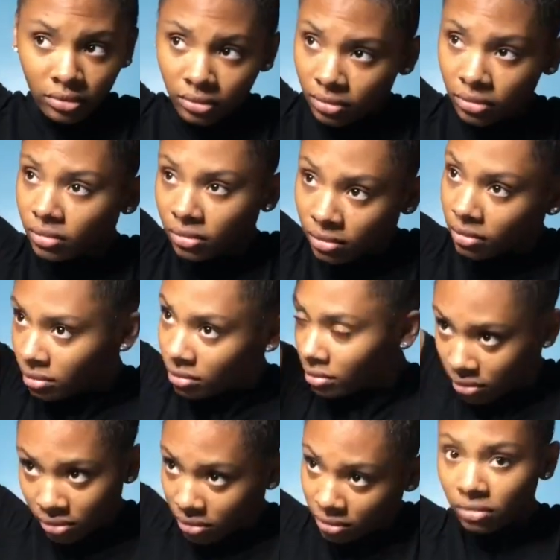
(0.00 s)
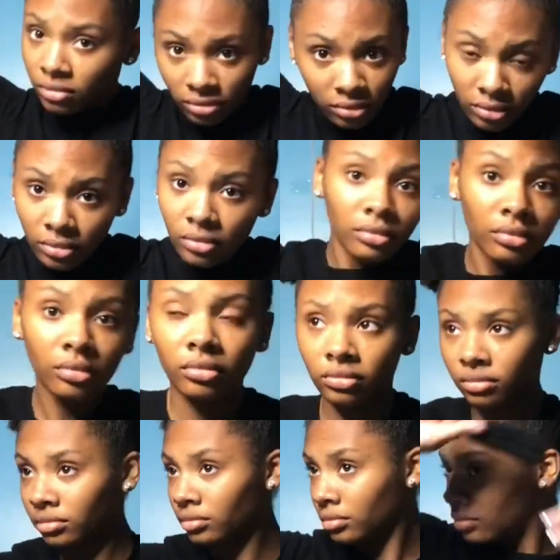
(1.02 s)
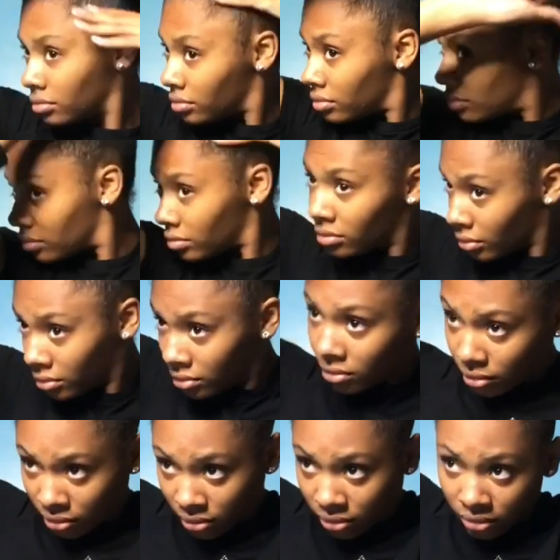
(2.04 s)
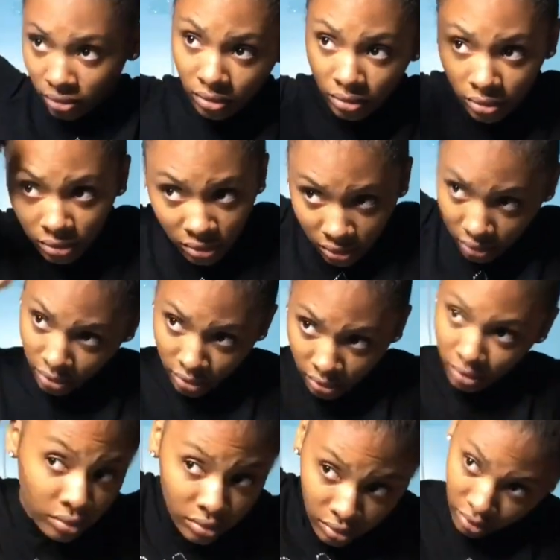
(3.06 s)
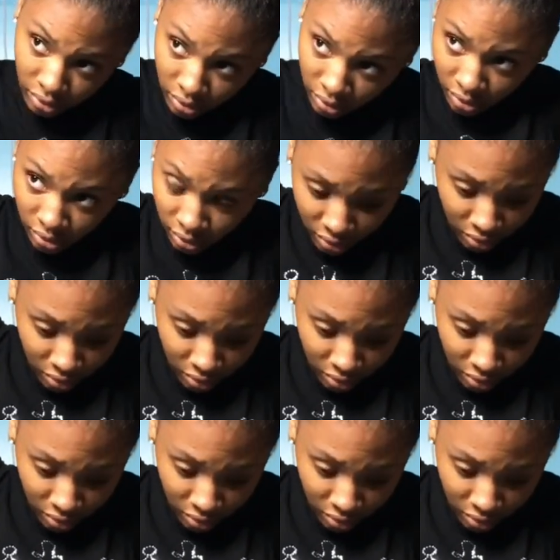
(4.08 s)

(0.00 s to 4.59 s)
how that blend came out. It was all lopsided, and I don't know, I just didn't smooth it